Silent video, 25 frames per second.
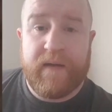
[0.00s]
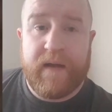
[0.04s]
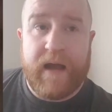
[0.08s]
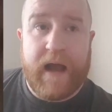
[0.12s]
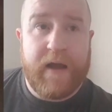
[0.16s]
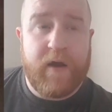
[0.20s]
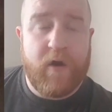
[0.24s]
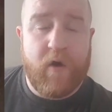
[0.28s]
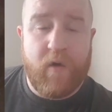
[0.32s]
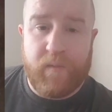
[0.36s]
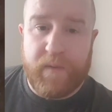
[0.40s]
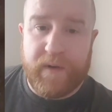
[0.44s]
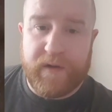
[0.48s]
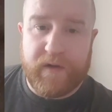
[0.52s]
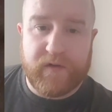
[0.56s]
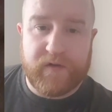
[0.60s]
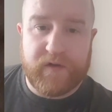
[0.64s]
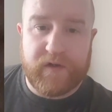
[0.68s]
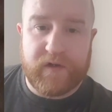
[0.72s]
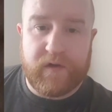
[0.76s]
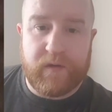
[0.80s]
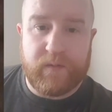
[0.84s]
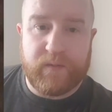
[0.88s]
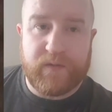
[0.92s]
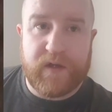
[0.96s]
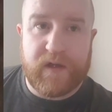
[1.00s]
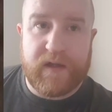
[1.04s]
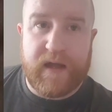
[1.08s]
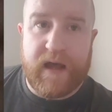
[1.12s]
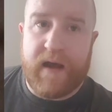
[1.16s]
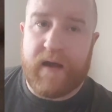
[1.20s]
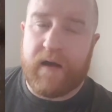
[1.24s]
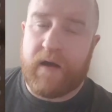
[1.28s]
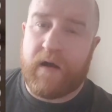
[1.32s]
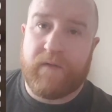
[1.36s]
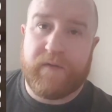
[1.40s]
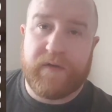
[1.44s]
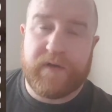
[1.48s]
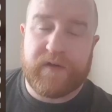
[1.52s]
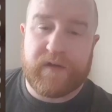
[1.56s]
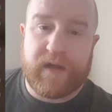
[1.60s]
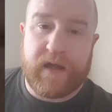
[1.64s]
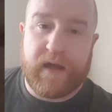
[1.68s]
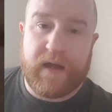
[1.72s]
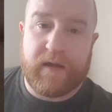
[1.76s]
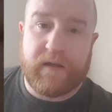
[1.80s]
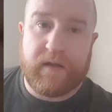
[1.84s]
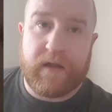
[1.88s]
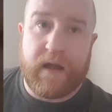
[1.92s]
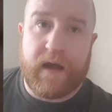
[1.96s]
I hope it doesn't come to that.
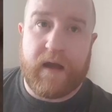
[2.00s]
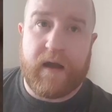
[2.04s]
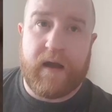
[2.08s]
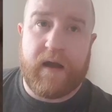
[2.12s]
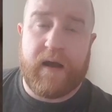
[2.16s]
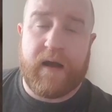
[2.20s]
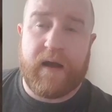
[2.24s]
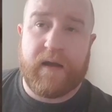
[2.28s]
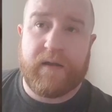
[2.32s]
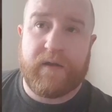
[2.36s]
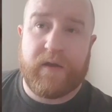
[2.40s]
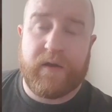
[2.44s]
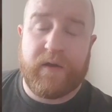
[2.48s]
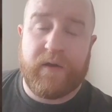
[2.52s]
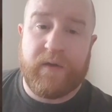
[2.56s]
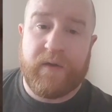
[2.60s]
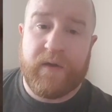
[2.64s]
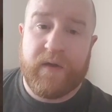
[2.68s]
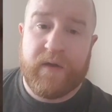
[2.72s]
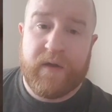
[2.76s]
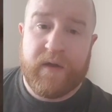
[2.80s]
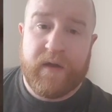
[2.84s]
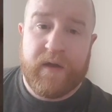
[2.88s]
Obviously, I do.